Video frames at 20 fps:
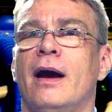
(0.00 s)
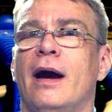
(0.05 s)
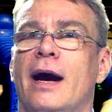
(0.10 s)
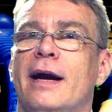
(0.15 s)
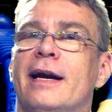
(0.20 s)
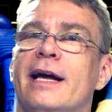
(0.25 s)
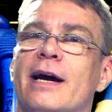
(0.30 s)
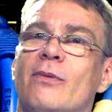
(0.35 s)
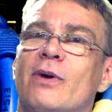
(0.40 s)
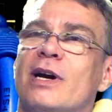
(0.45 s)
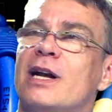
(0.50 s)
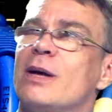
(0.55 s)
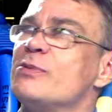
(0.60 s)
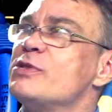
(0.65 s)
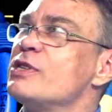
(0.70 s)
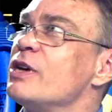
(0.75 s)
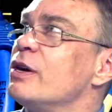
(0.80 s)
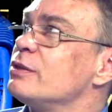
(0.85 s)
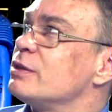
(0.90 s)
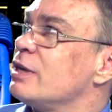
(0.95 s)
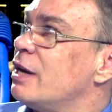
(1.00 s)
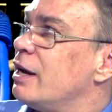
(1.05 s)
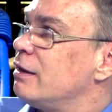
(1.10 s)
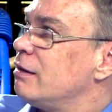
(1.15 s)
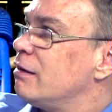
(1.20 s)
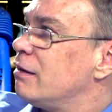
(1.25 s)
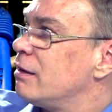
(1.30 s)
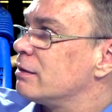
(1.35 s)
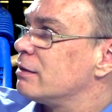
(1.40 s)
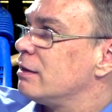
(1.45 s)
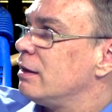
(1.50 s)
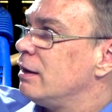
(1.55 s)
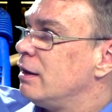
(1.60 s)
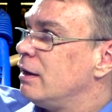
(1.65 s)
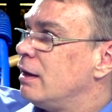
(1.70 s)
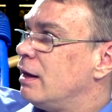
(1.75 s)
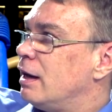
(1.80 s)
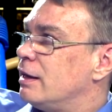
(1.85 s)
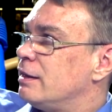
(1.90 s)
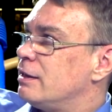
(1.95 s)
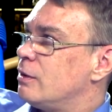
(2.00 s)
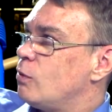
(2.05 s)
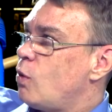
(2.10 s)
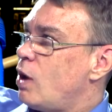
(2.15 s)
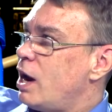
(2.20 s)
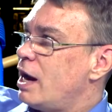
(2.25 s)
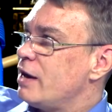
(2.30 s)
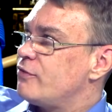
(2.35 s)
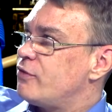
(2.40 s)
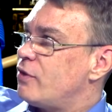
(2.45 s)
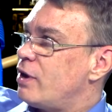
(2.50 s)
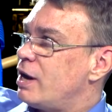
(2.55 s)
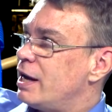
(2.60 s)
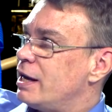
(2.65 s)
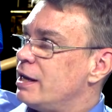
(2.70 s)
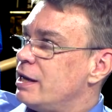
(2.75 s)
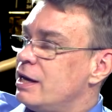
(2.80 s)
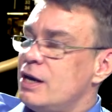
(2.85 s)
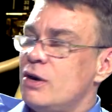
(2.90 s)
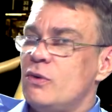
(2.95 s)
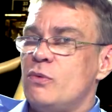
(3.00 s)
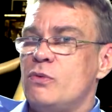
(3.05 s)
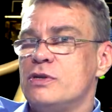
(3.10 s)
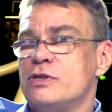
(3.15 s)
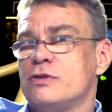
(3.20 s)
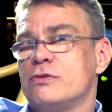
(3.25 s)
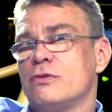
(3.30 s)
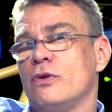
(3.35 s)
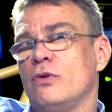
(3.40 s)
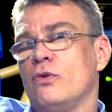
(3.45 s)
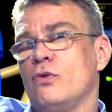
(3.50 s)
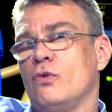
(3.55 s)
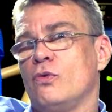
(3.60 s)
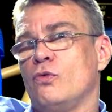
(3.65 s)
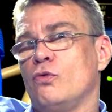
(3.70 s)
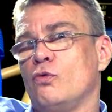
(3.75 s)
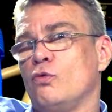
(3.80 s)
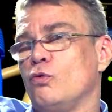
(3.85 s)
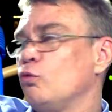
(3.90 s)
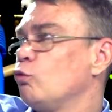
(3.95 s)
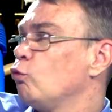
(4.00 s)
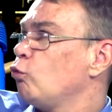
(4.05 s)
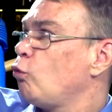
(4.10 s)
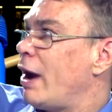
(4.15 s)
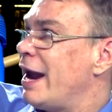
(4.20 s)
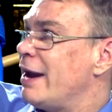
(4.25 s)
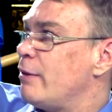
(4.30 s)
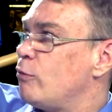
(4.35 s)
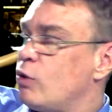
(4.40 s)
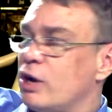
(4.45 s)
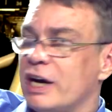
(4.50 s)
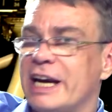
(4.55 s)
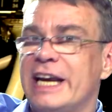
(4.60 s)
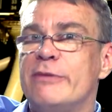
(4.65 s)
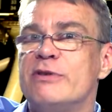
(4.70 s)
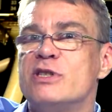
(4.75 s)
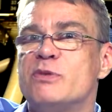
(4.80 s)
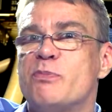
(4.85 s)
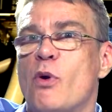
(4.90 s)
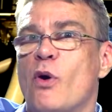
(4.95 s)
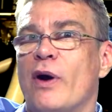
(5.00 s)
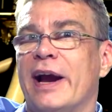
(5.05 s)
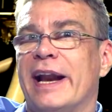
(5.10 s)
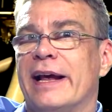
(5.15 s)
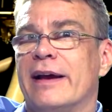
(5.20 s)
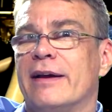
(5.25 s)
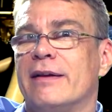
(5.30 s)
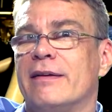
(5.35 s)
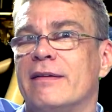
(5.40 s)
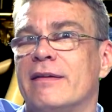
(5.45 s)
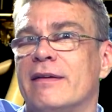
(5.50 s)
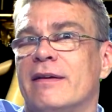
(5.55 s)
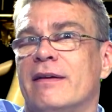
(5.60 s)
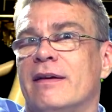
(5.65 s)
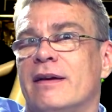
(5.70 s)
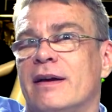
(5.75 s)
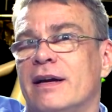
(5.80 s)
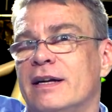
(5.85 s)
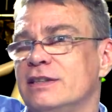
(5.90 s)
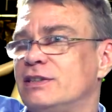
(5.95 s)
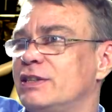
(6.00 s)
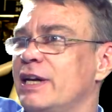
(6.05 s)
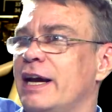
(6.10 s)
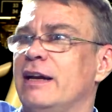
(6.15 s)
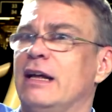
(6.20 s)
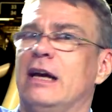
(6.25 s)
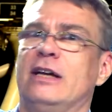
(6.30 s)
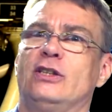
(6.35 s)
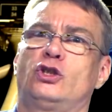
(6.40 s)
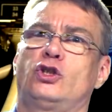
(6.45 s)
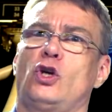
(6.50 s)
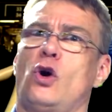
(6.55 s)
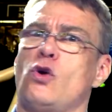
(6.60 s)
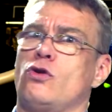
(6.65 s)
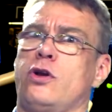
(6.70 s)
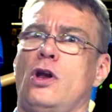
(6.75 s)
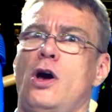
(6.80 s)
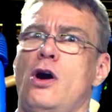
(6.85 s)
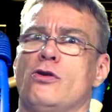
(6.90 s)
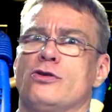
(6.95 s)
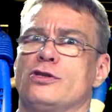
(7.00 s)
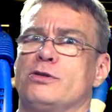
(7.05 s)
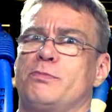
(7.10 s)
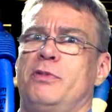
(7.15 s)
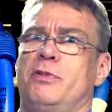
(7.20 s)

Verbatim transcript: And I went upstairs and I looked, and the Wi-Fi was right where he was pointing. And he's saying, it's so close,